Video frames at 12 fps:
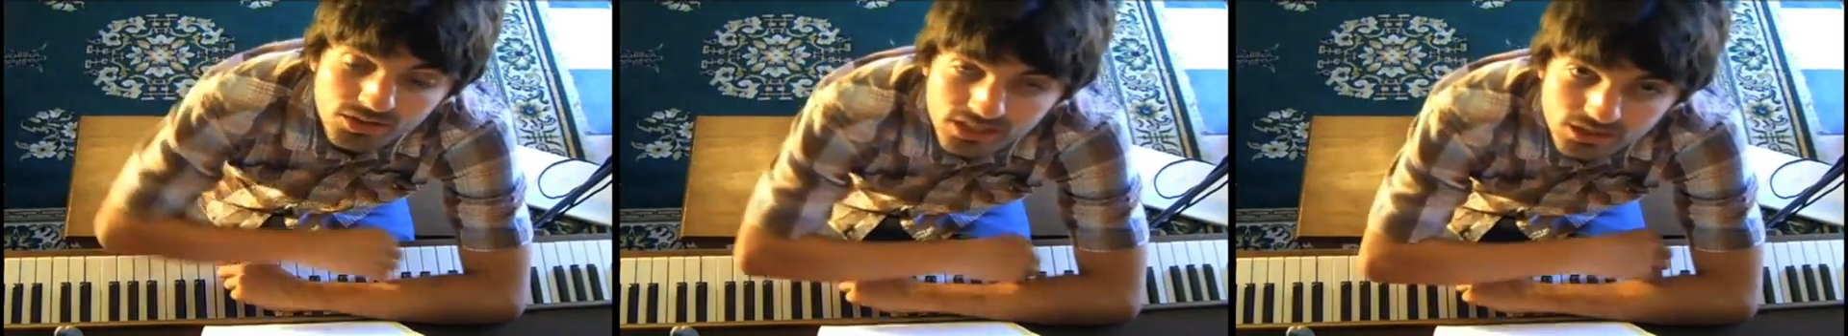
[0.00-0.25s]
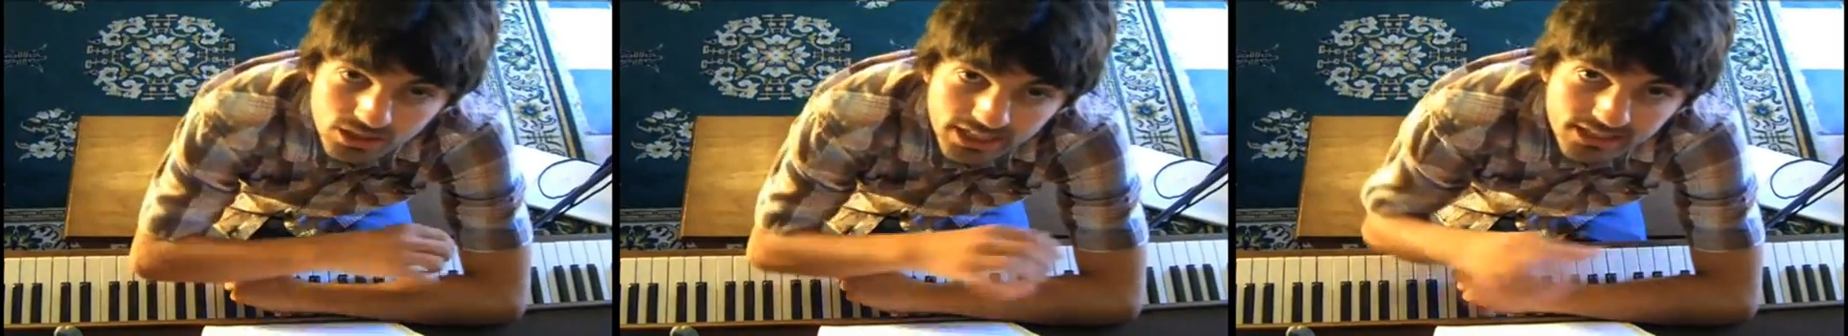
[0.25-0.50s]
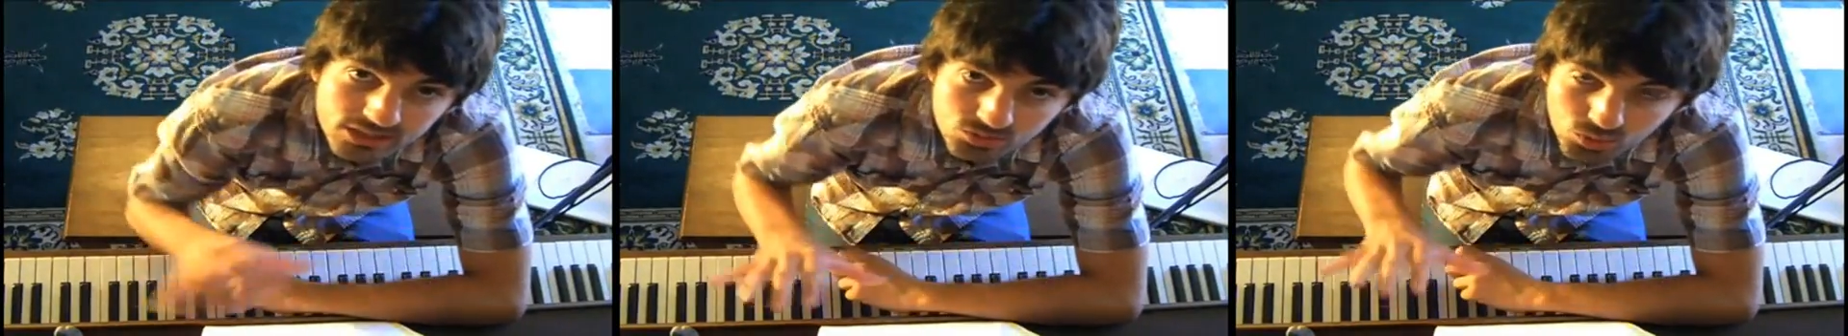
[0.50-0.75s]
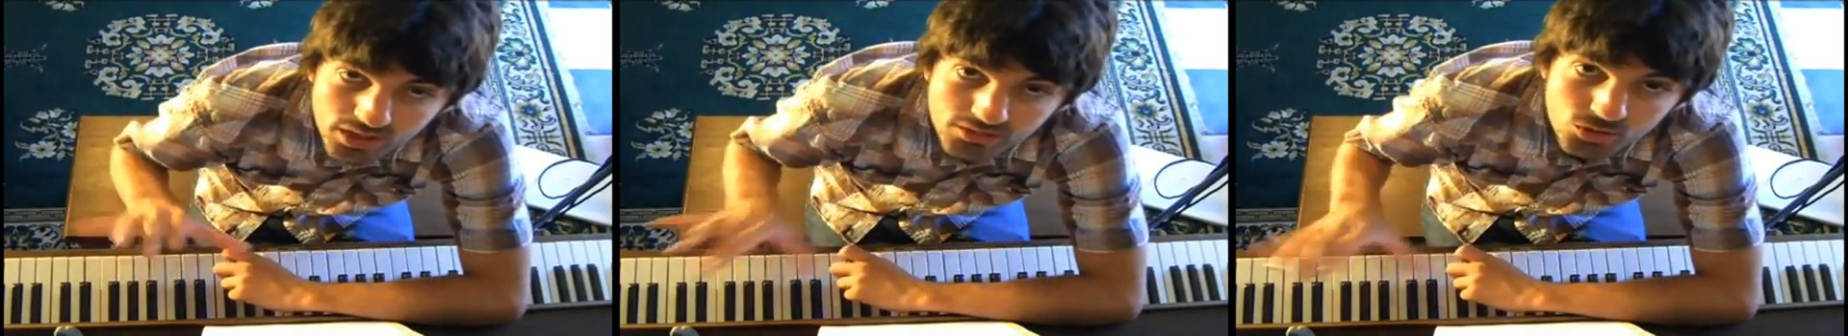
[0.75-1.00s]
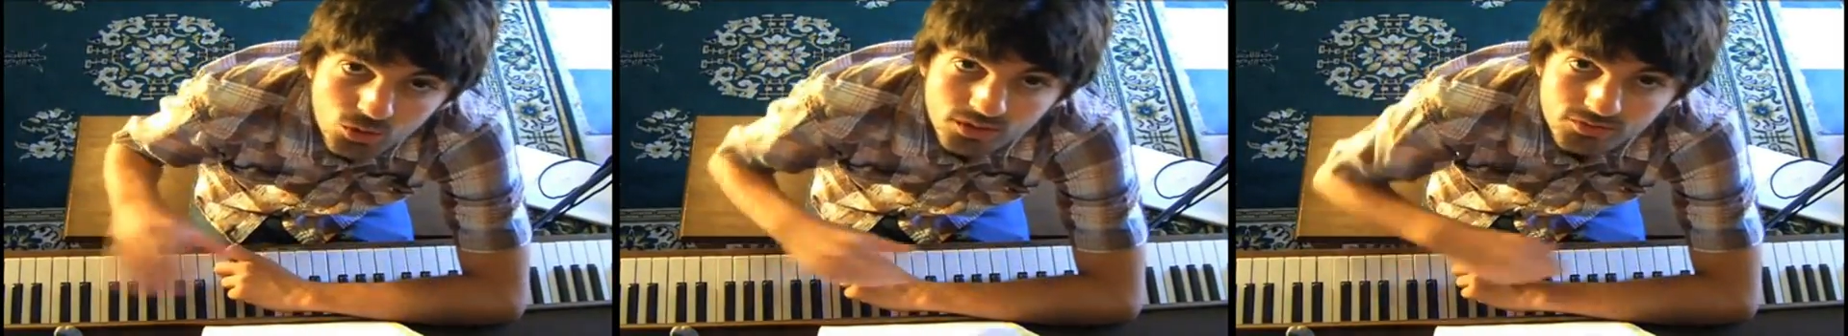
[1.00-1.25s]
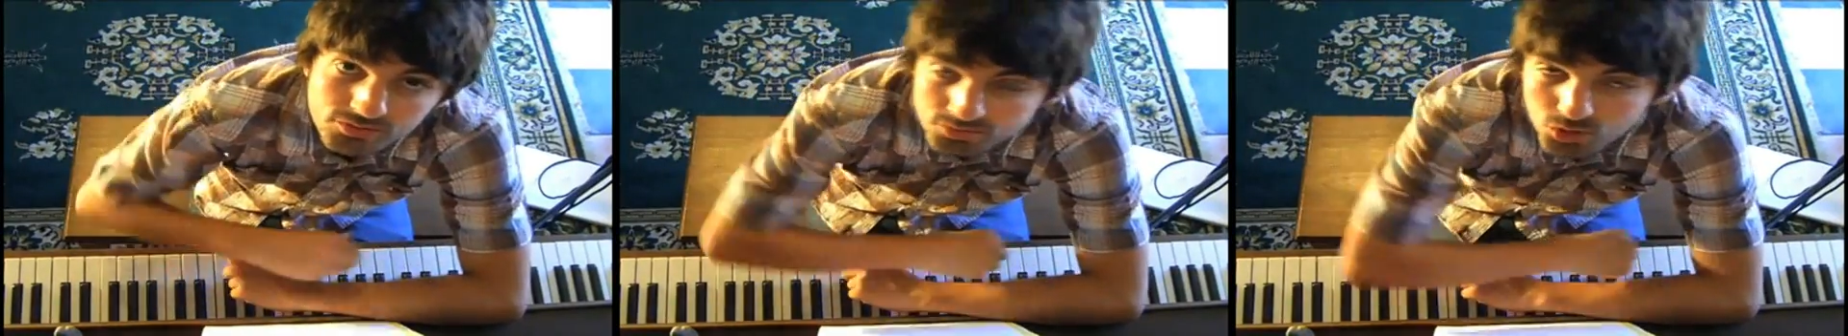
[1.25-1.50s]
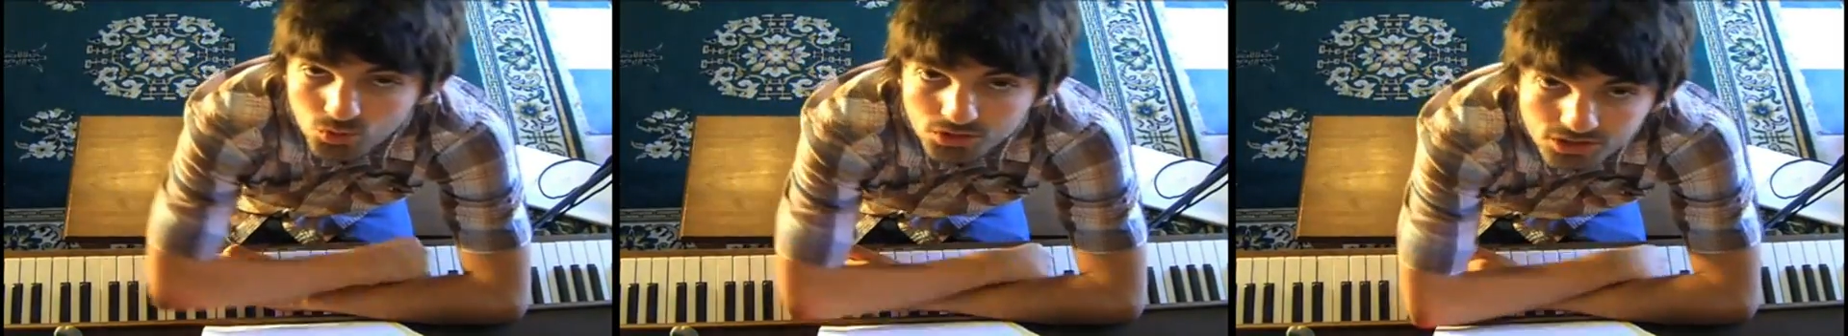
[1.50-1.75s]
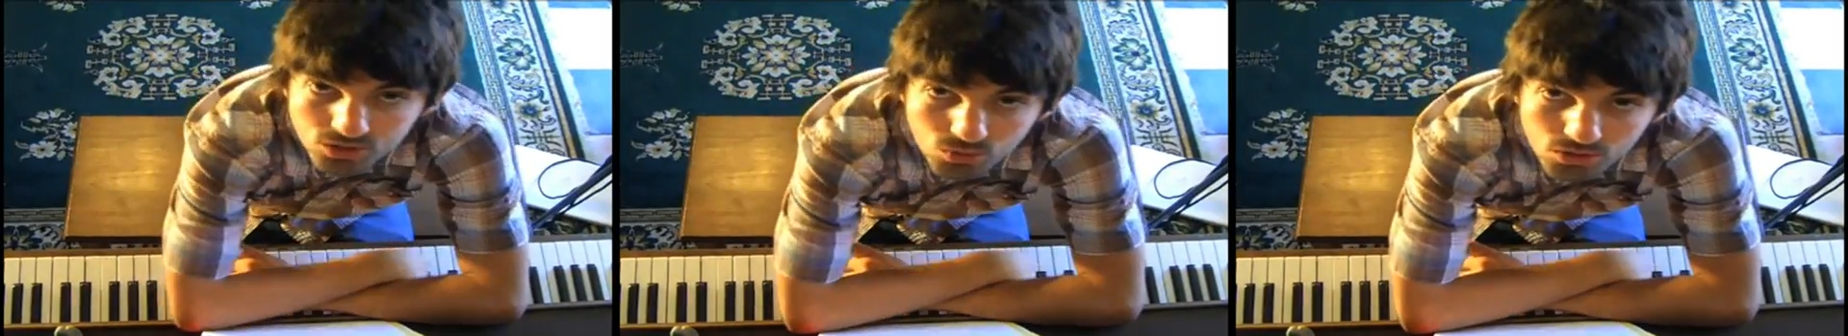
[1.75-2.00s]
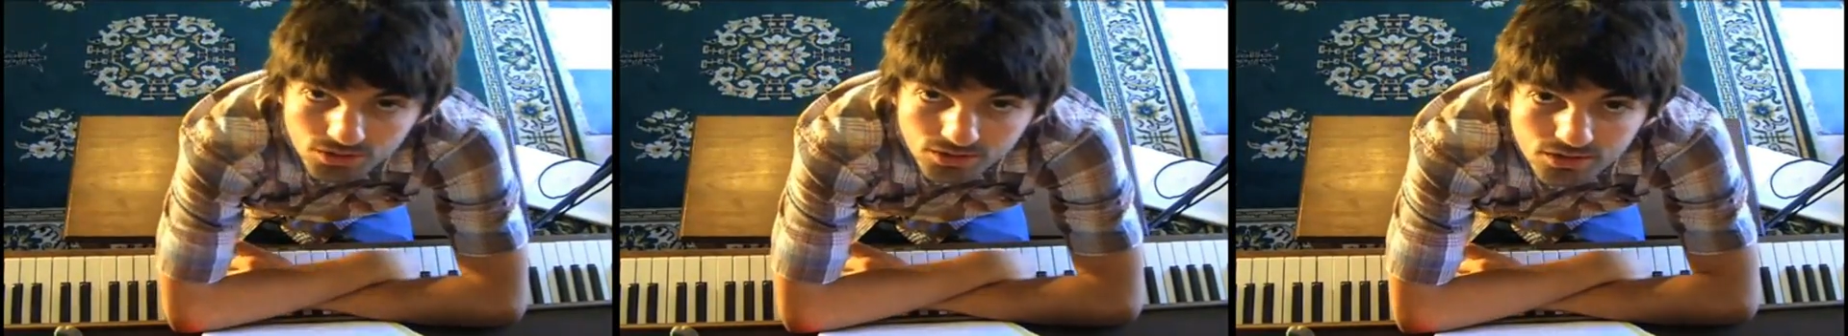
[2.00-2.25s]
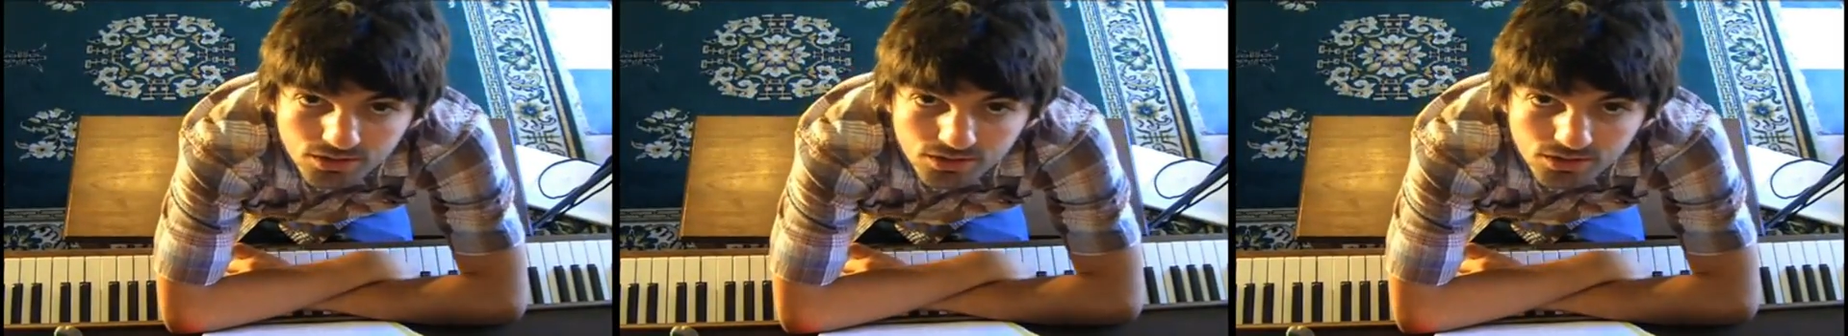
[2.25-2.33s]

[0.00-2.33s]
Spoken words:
the cleanest way of going from chord to chord.